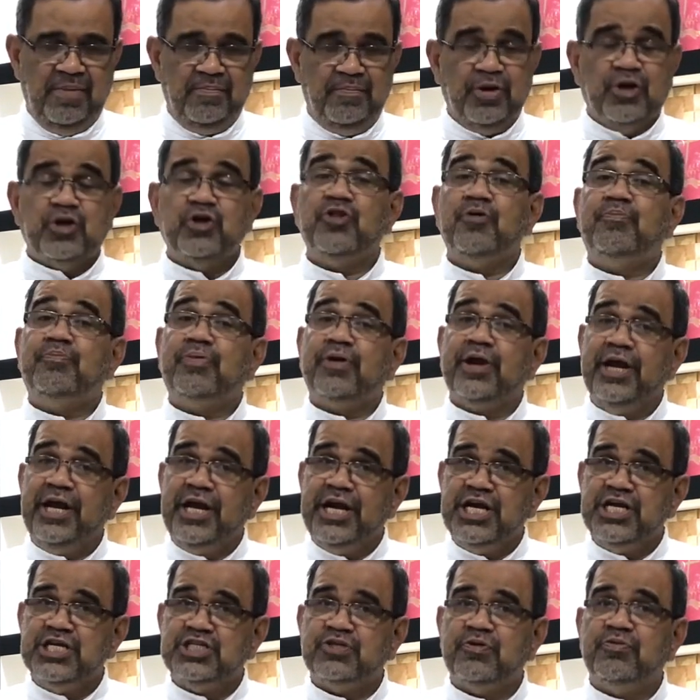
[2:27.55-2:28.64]
because the
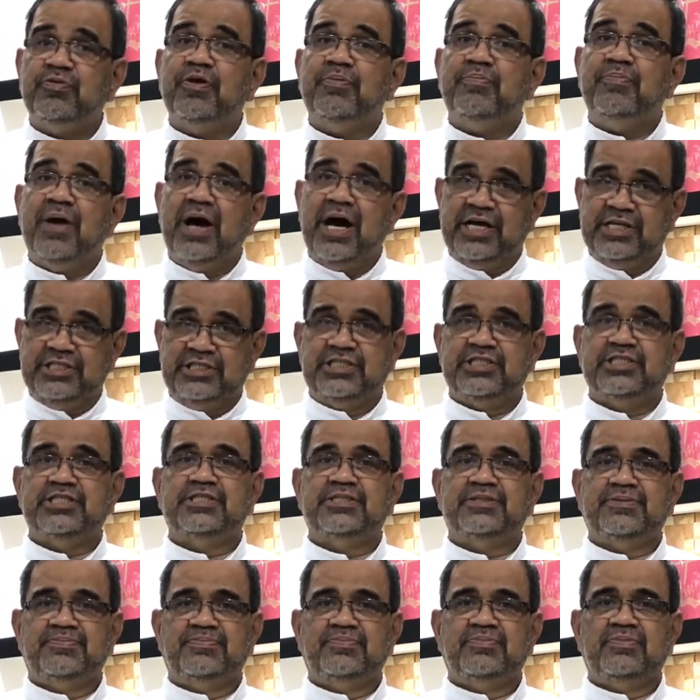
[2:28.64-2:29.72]
prayers of the
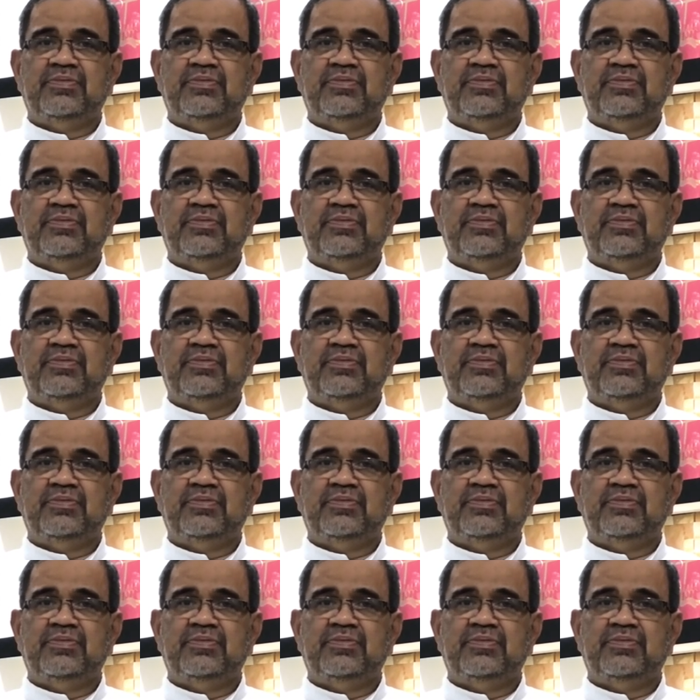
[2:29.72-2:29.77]
Mass